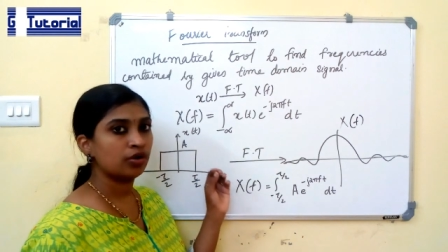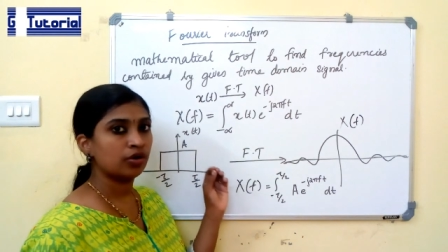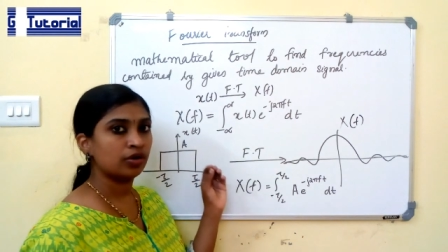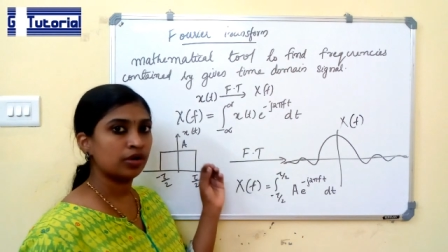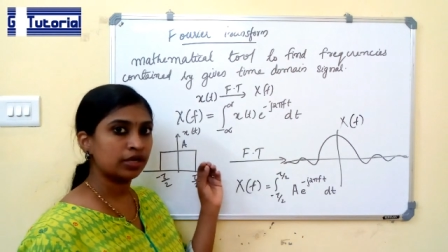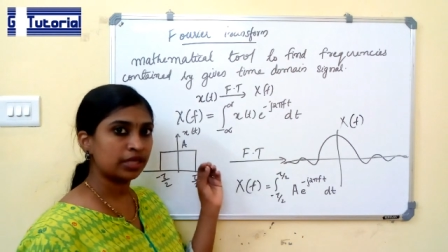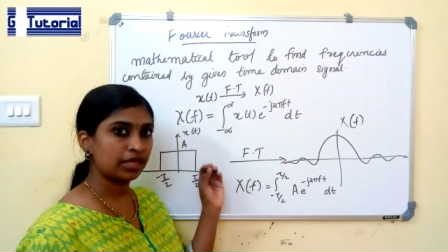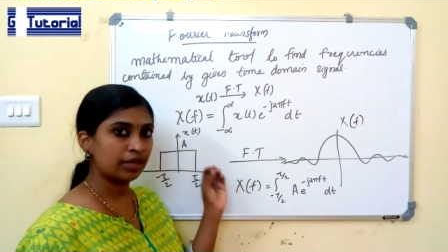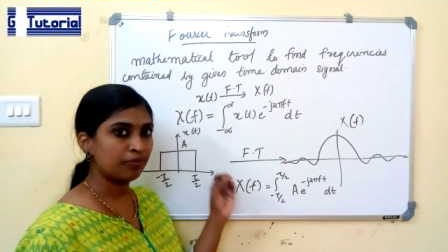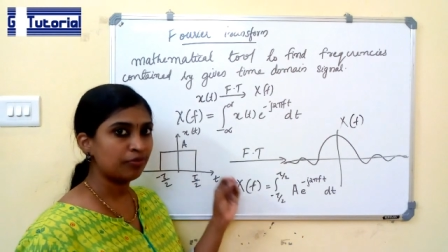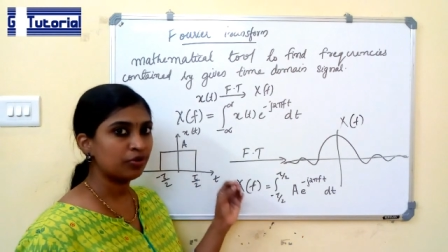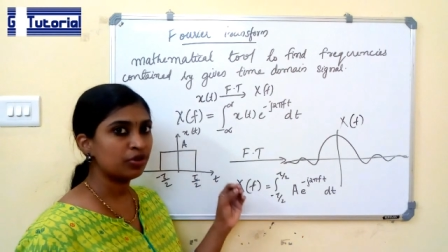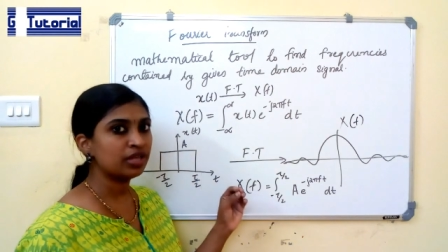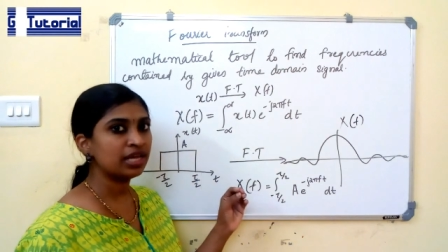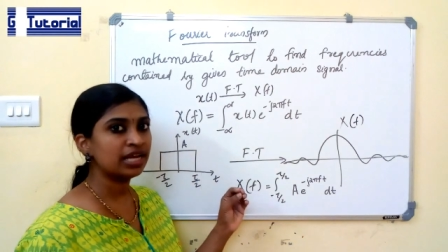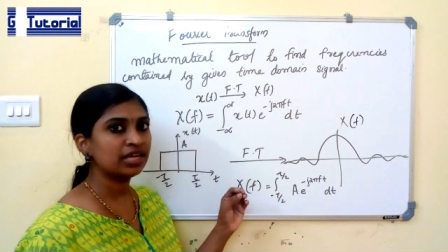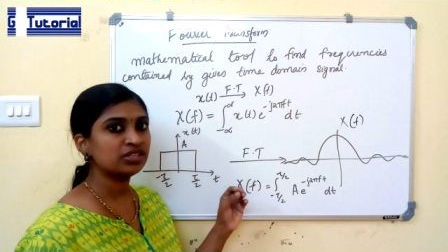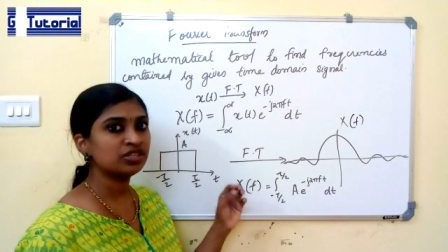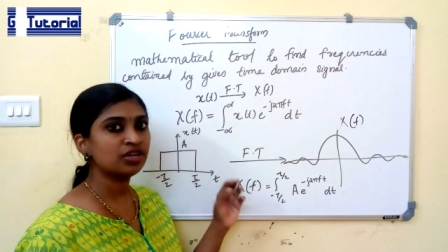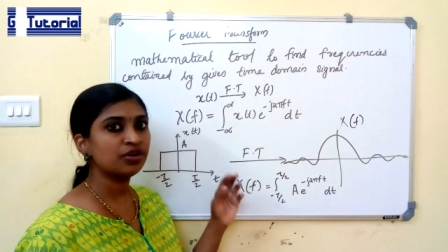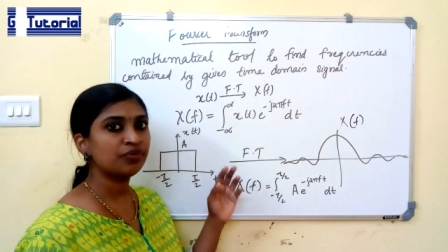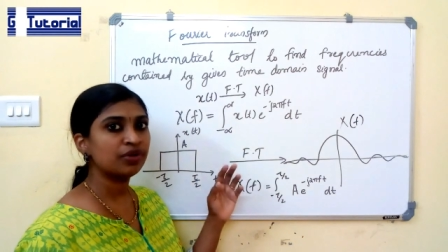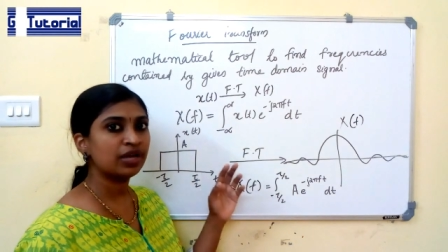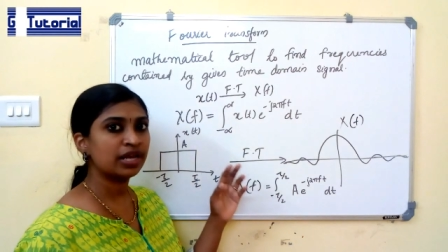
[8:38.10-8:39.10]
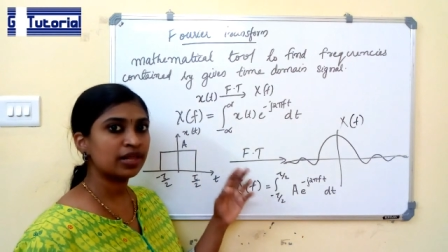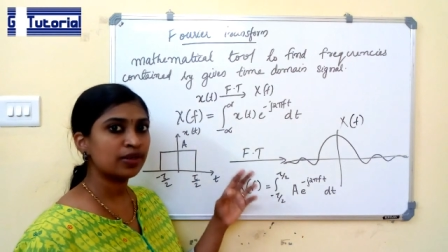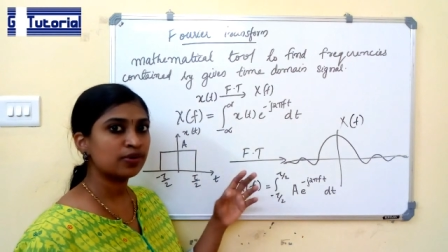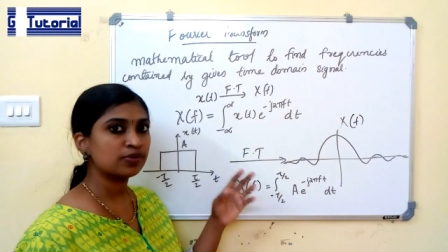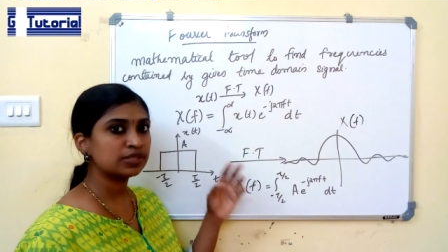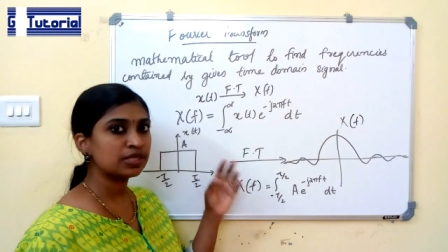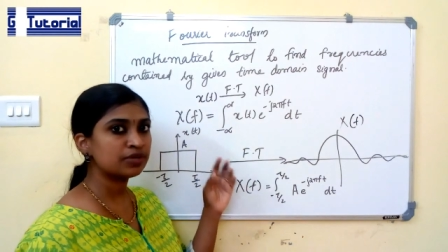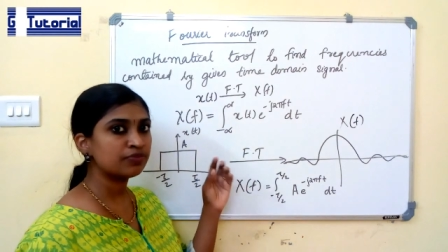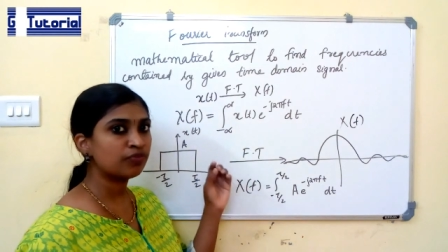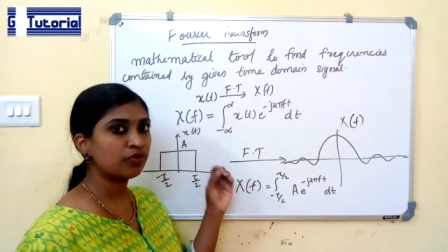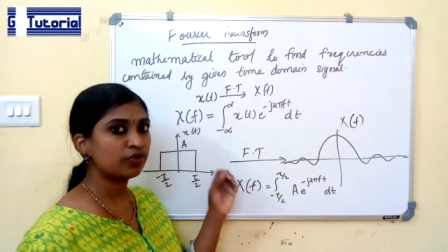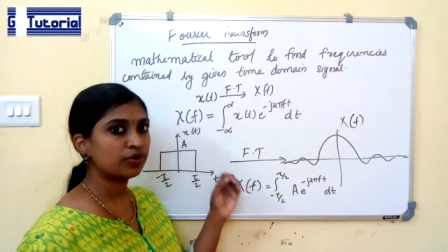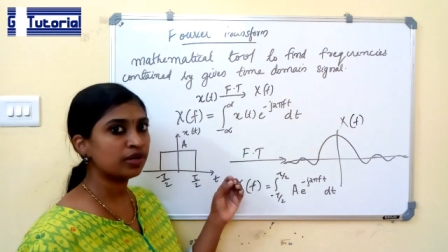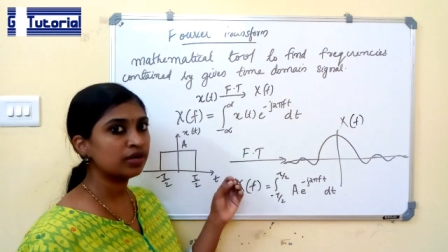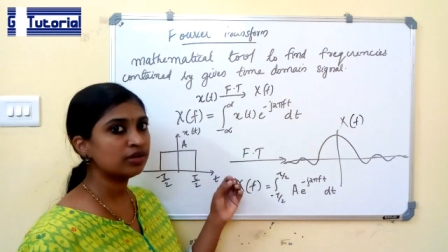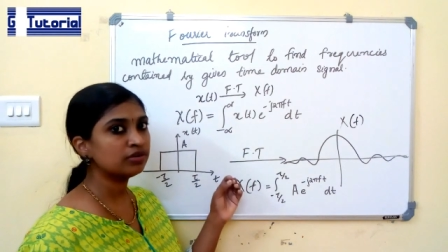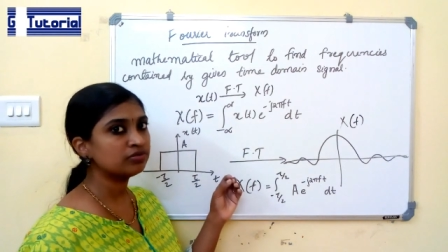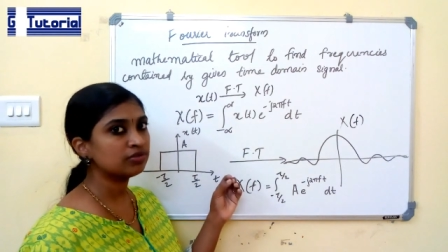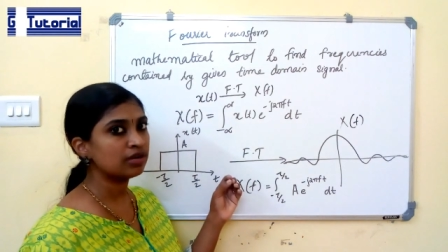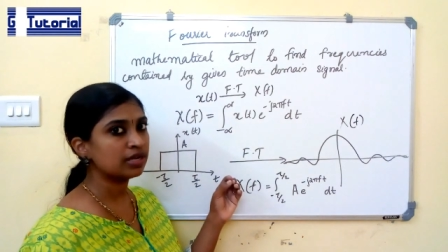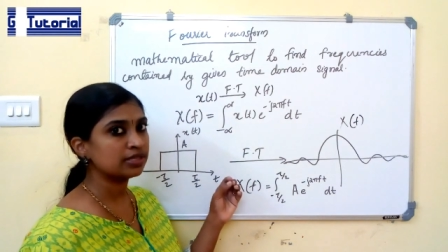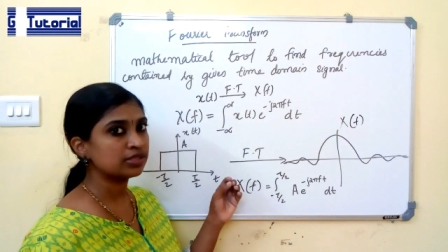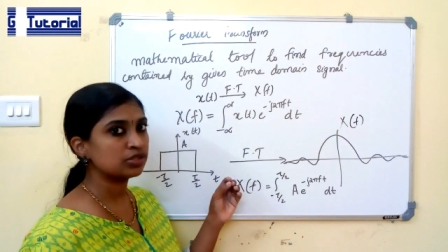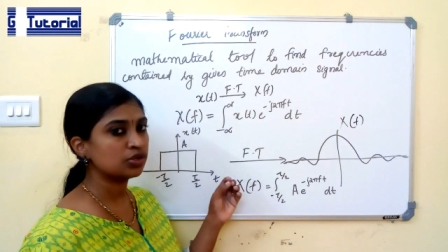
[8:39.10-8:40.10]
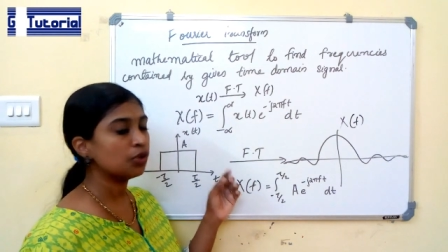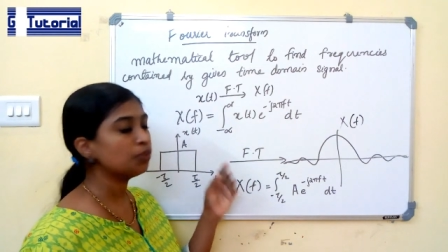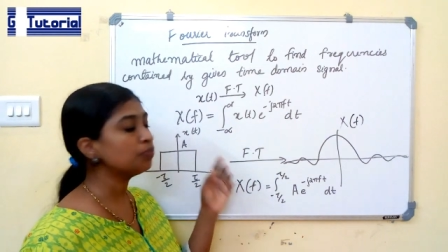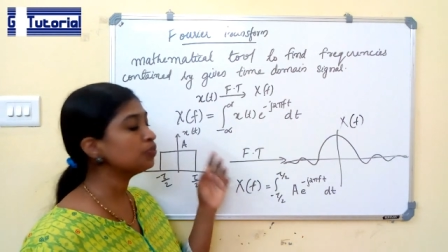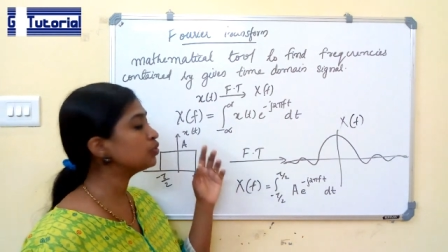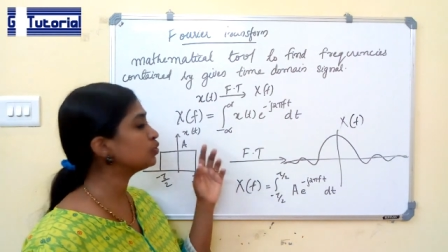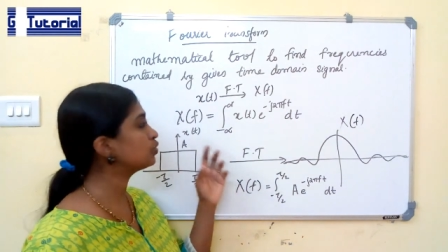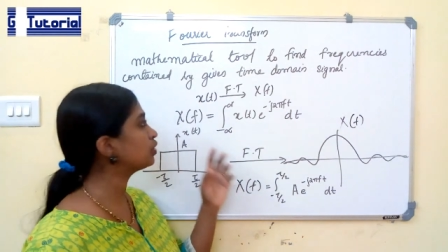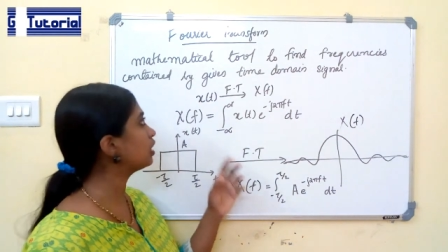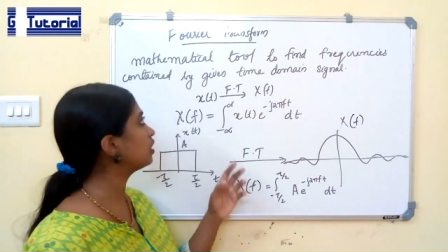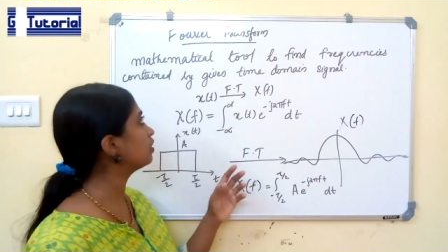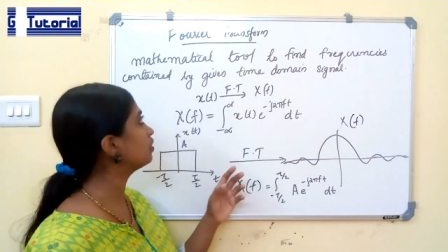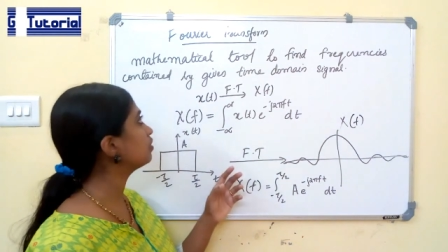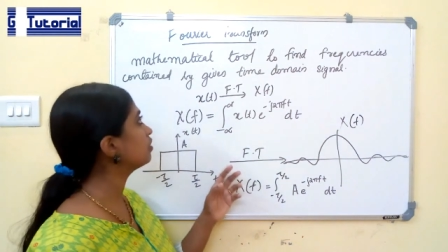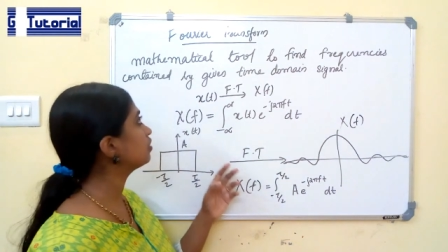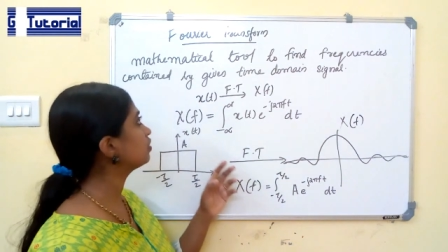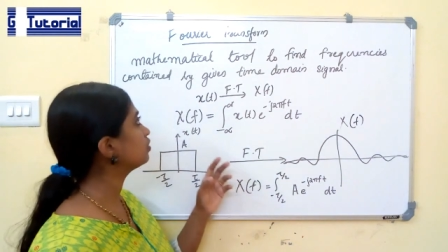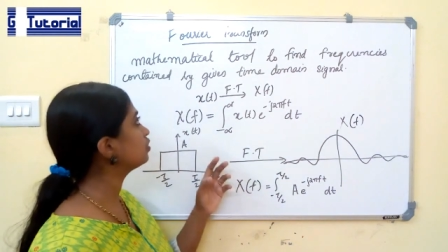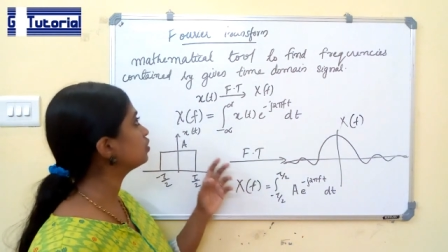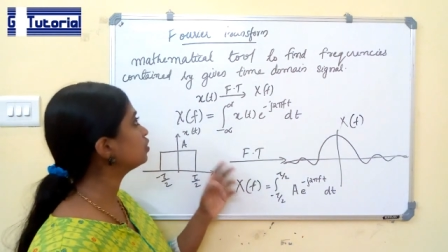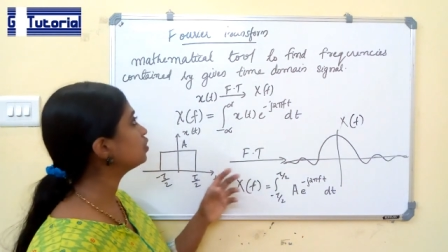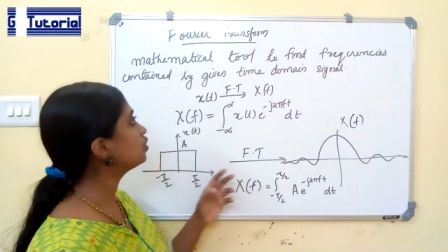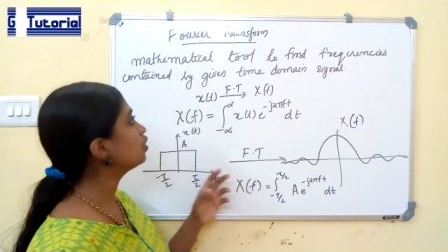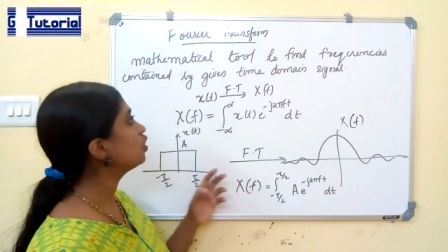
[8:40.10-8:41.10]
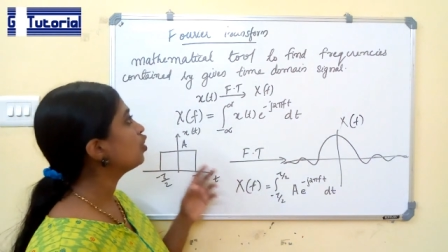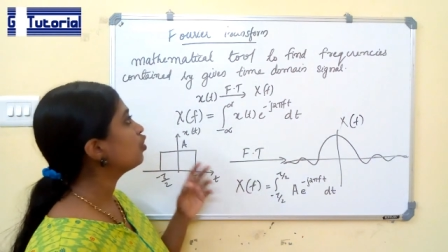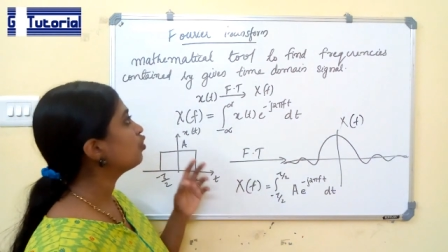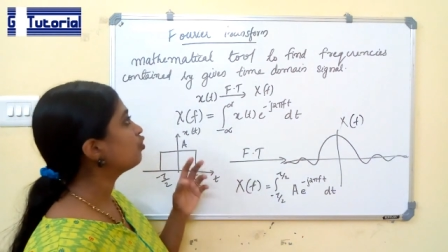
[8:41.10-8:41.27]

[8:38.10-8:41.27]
in communication, we are using Fourier transform to